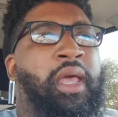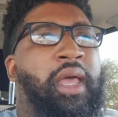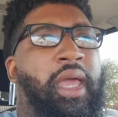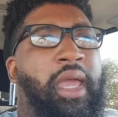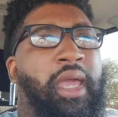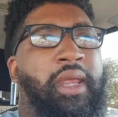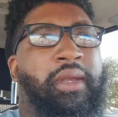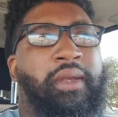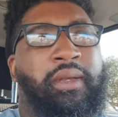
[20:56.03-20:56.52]

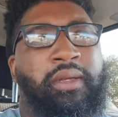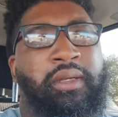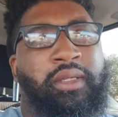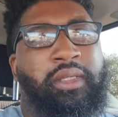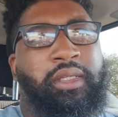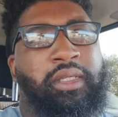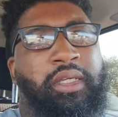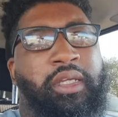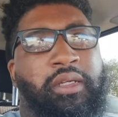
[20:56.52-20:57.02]
and,
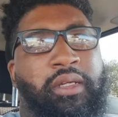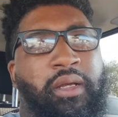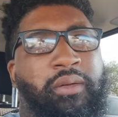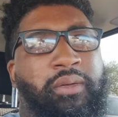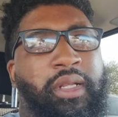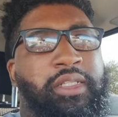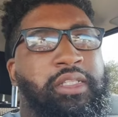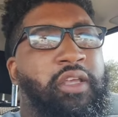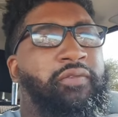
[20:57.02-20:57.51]
you
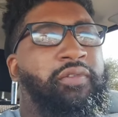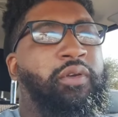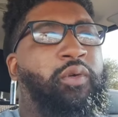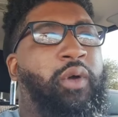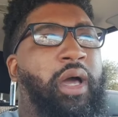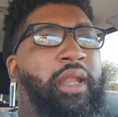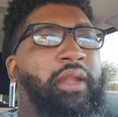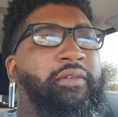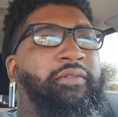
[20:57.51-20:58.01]
know, that's if you
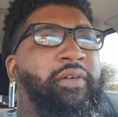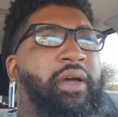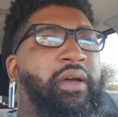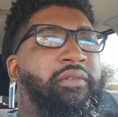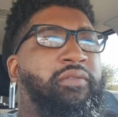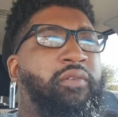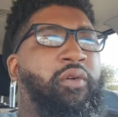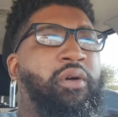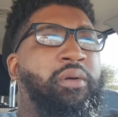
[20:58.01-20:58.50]

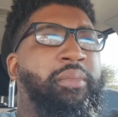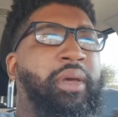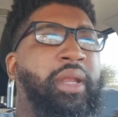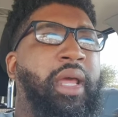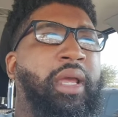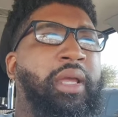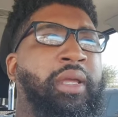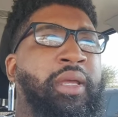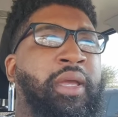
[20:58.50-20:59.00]
qualify for it. But
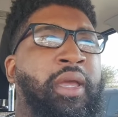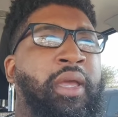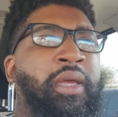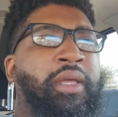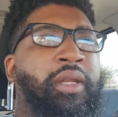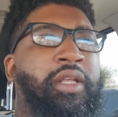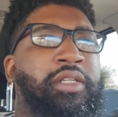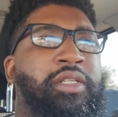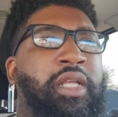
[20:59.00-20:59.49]
hey,
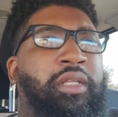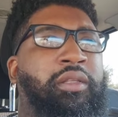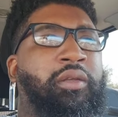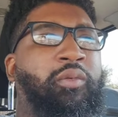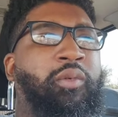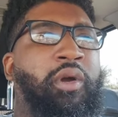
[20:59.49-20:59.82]
there's nothing